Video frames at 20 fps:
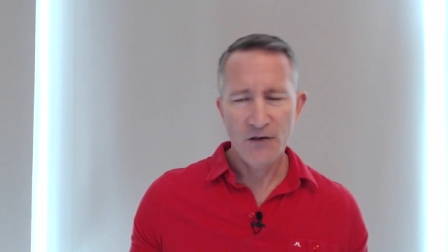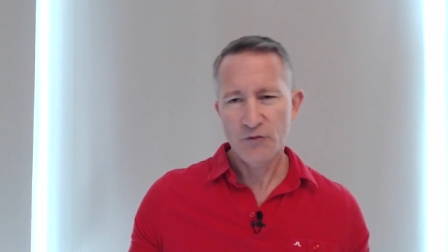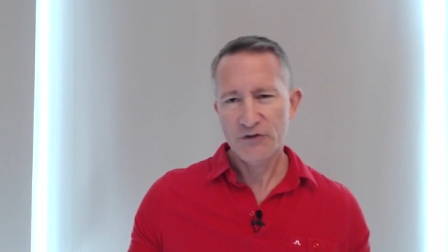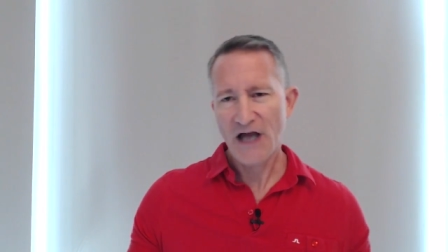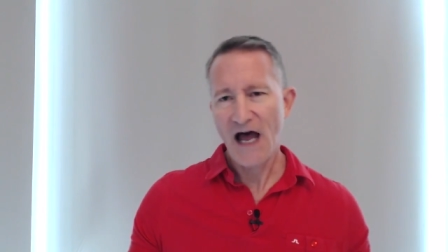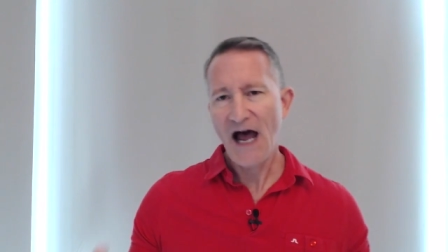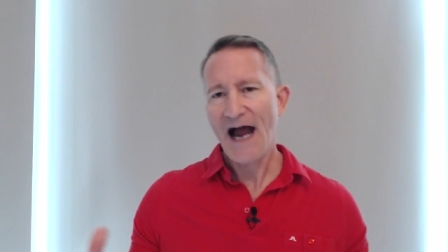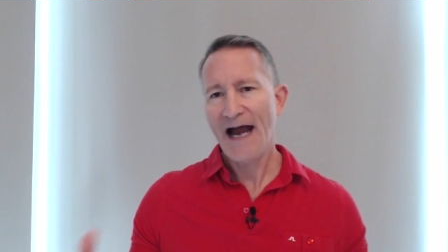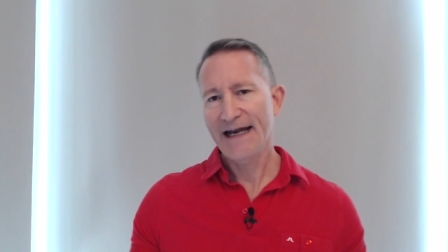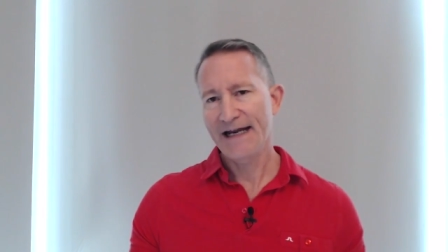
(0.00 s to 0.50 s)
And it
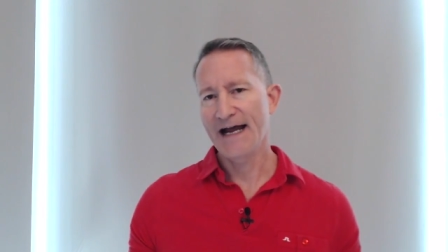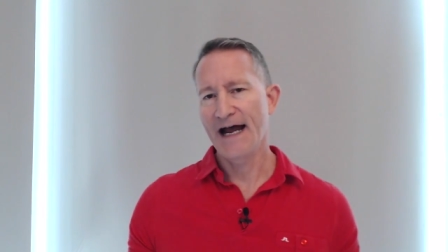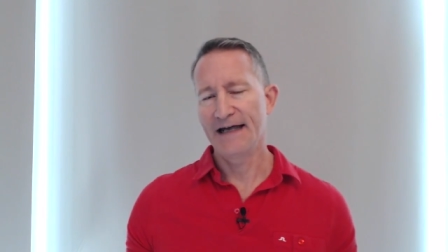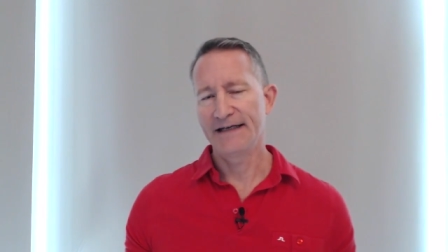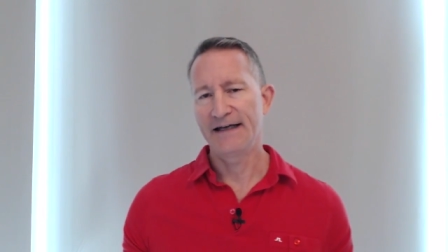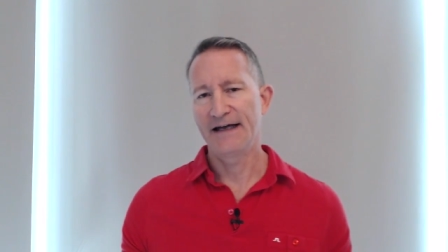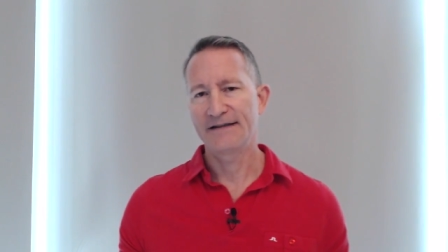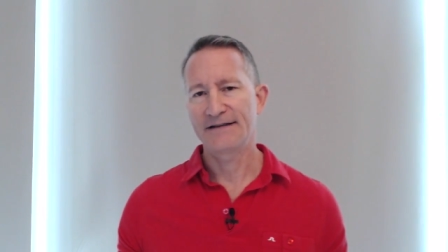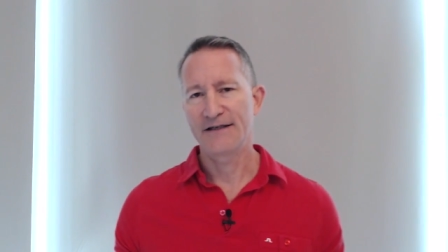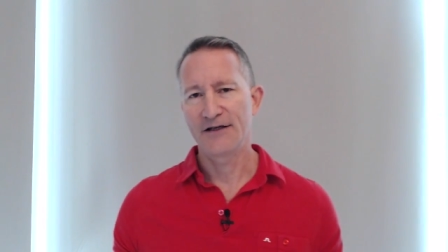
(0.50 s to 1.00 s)
was a
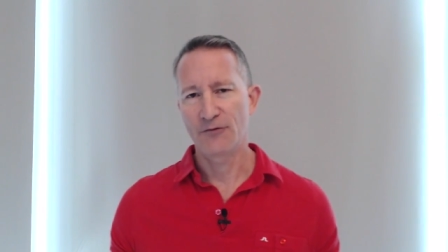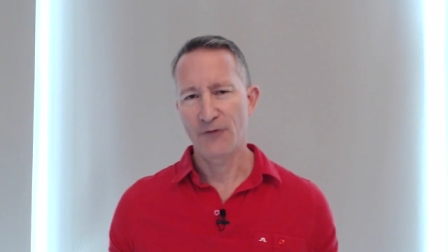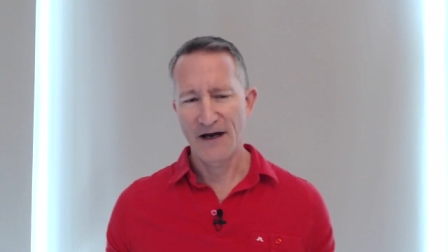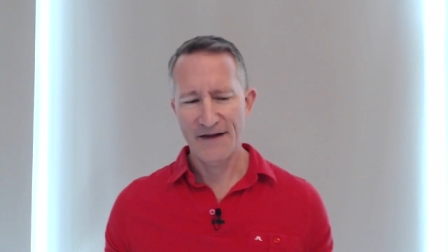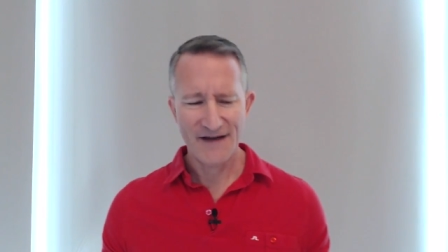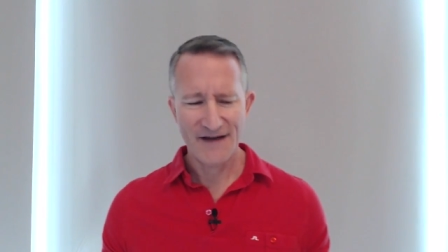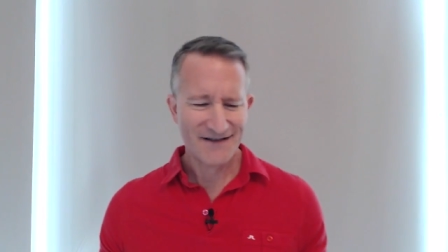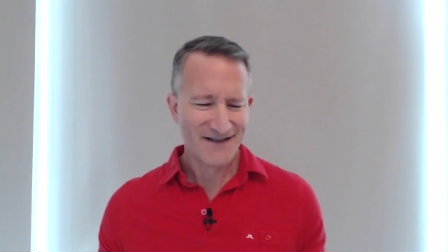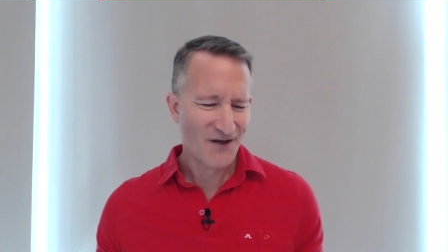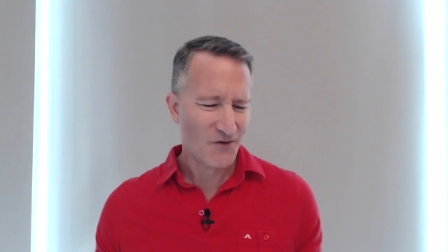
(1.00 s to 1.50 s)
hiding identity,
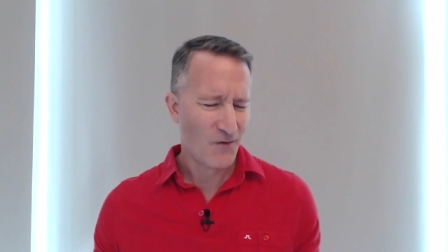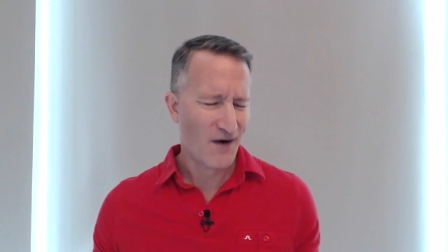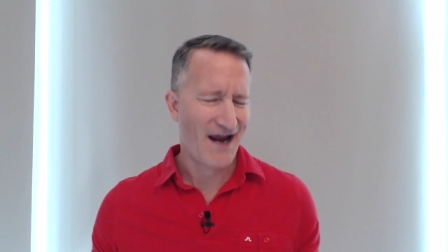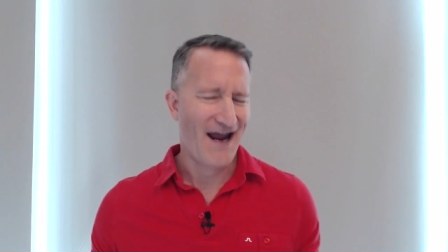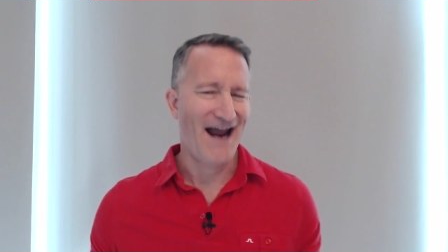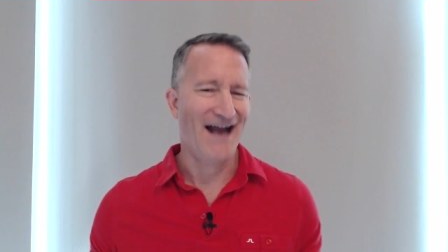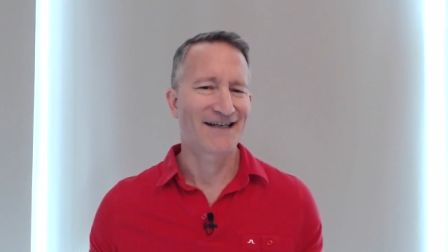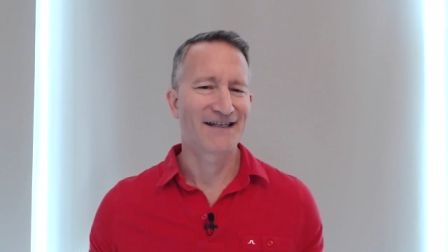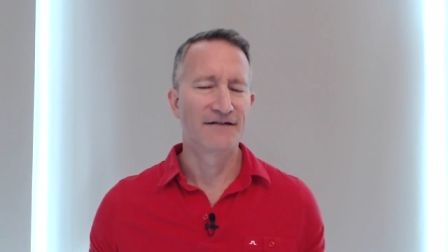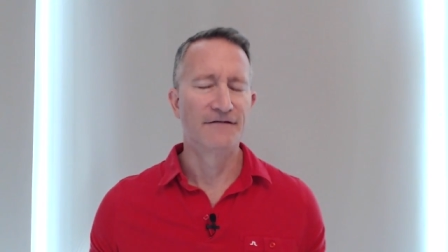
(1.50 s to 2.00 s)
right? That's not the
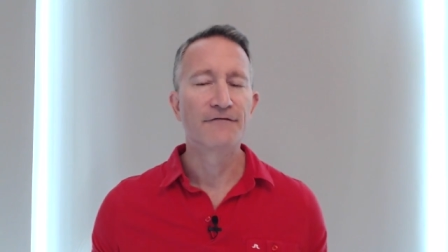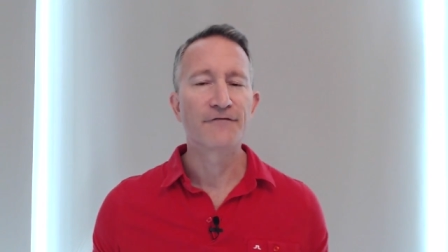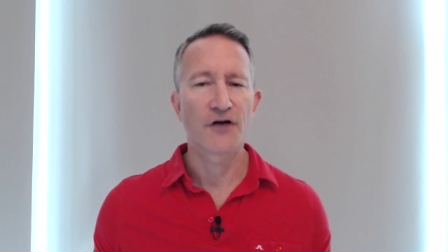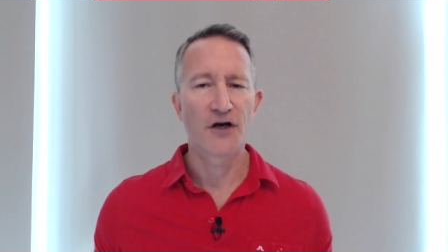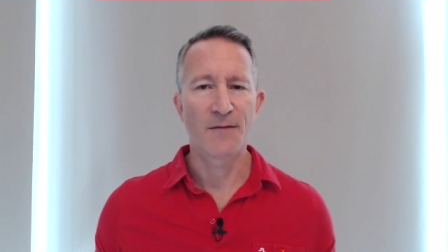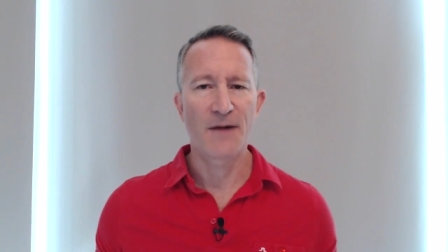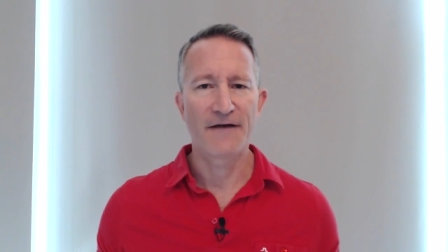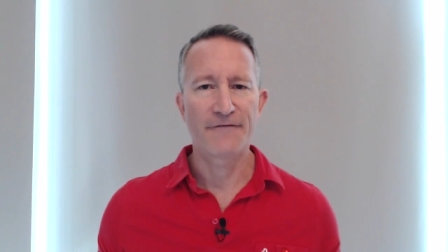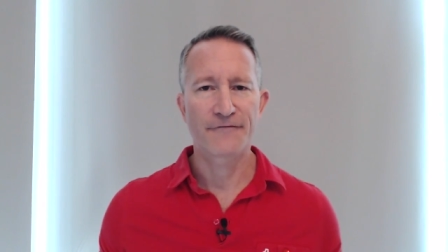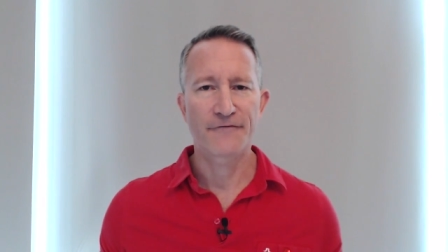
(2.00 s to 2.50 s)
way I acted in
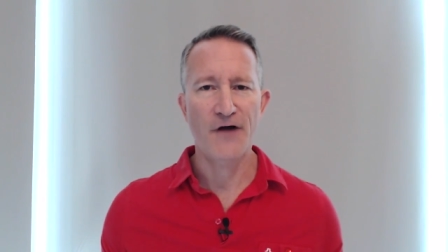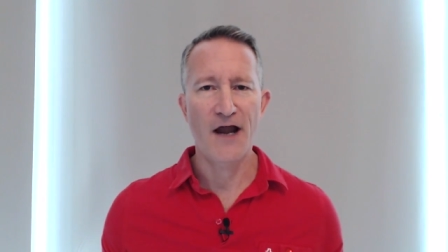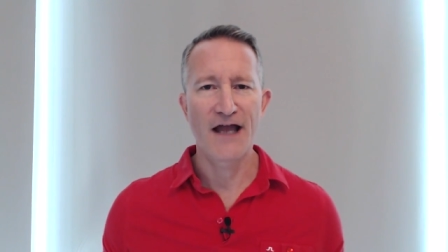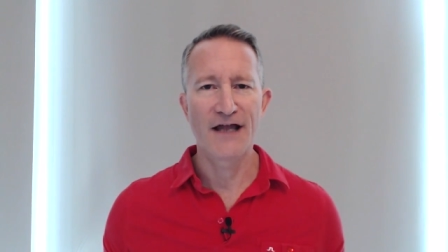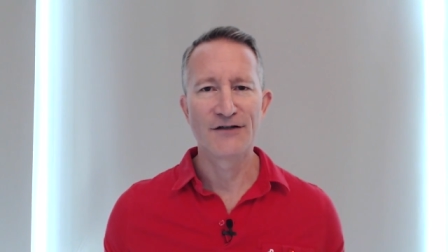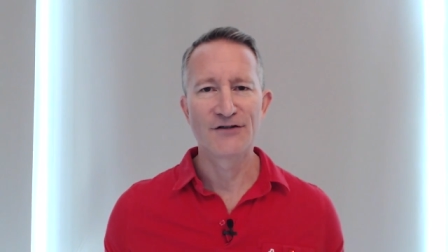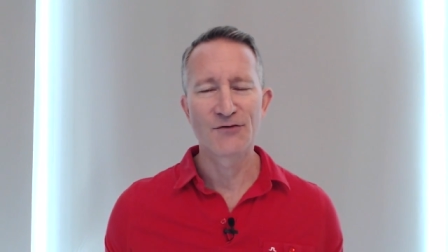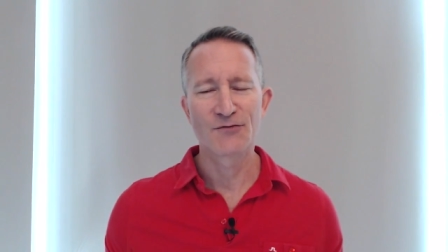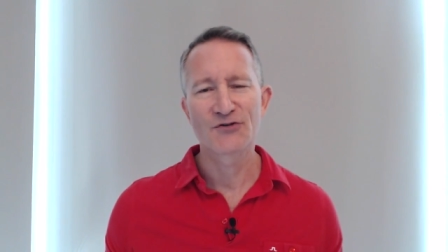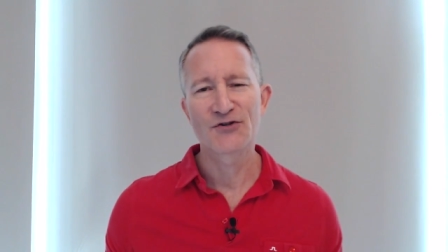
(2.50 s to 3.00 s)
front of my
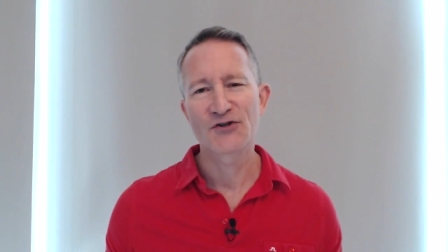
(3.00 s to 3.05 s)
friends.